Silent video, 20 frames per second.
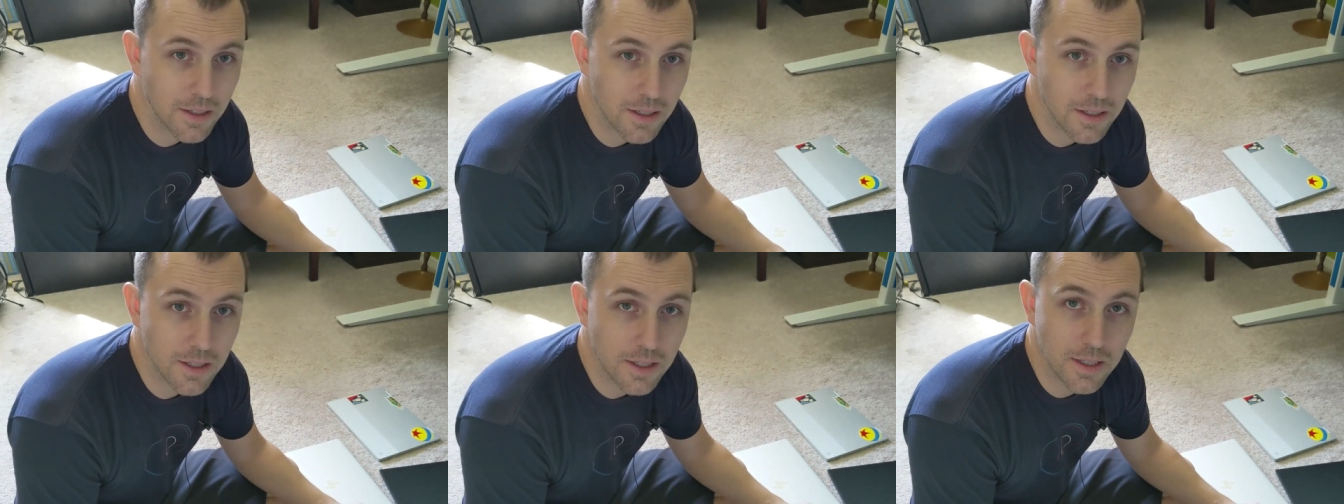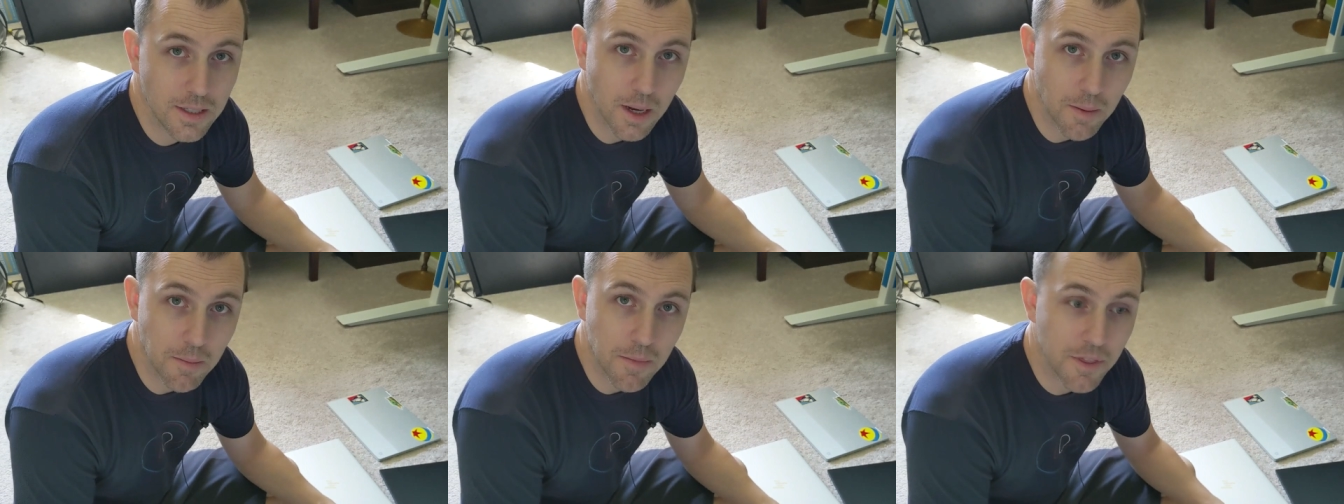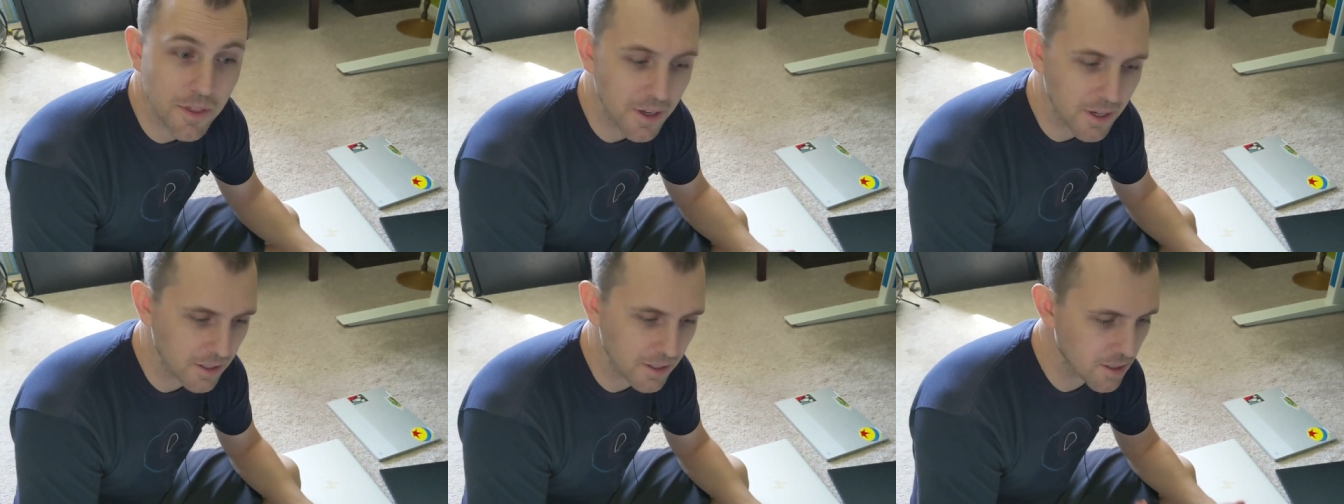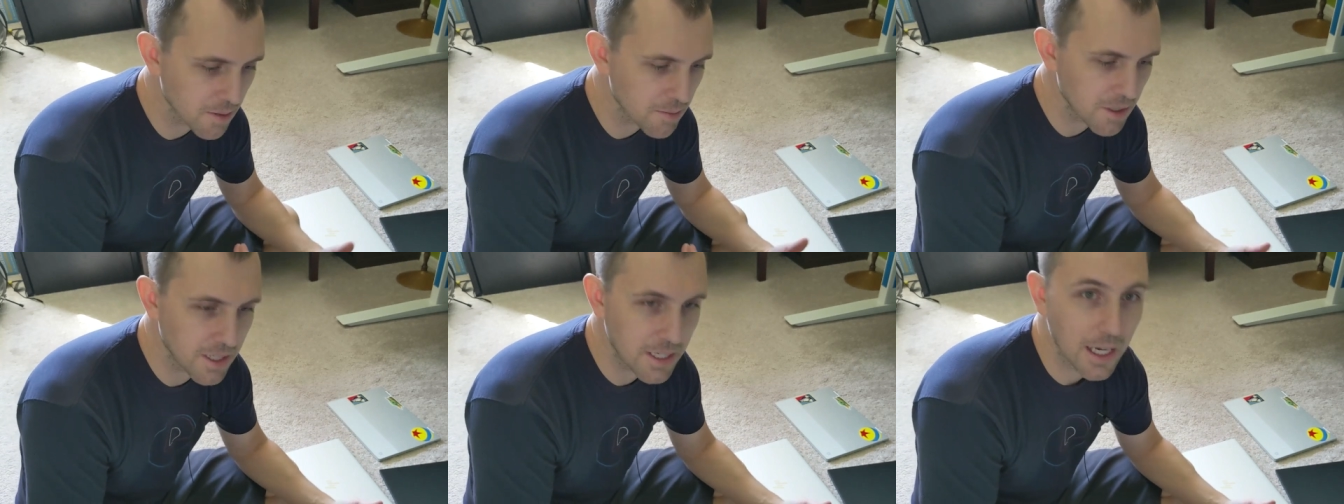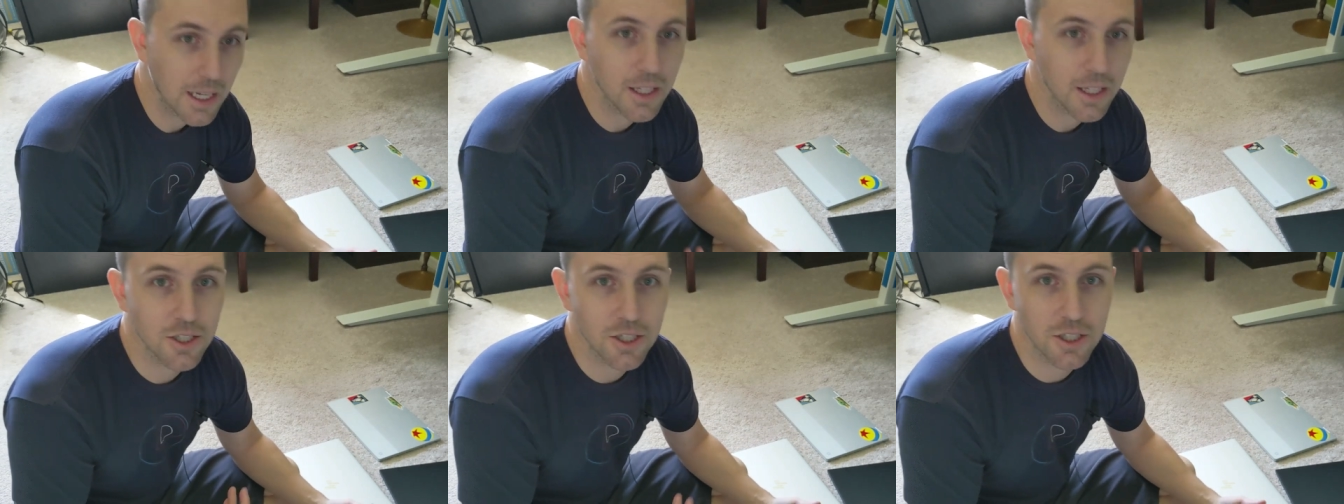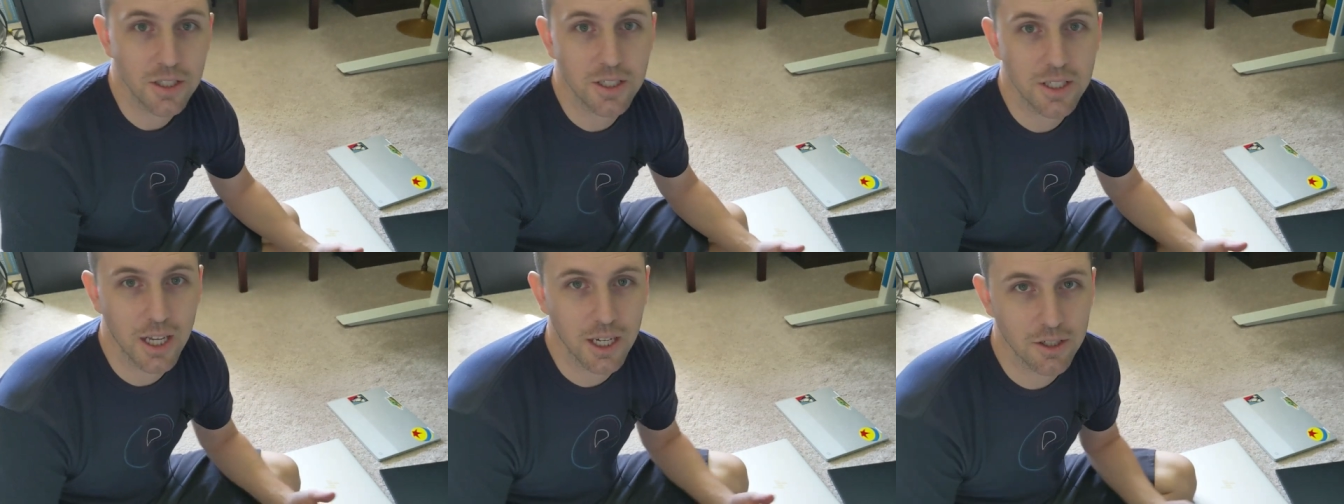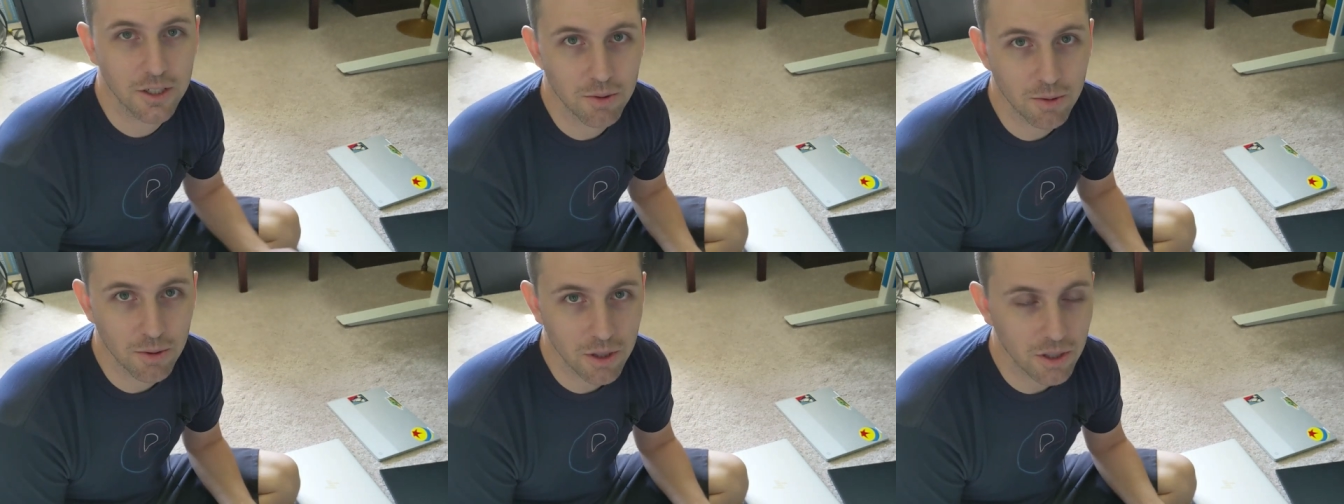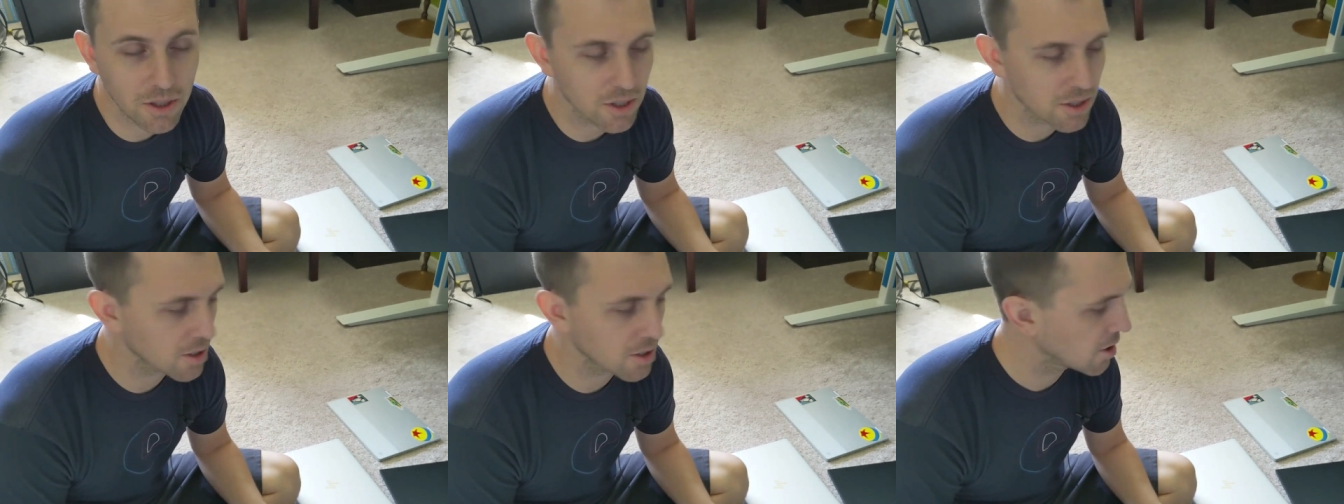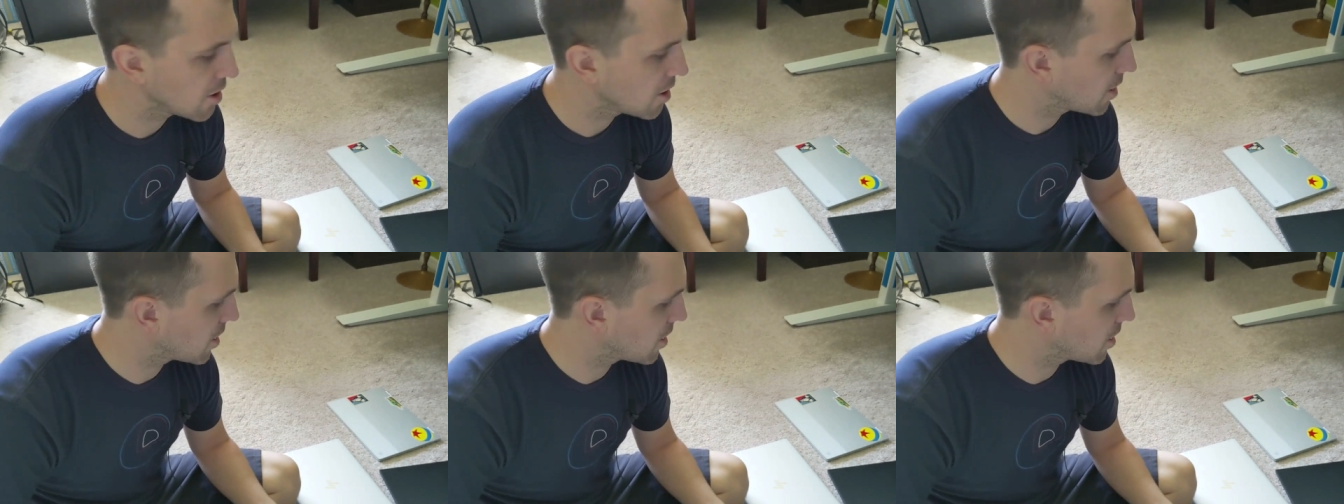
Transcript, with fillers: something, some intelligent scheduler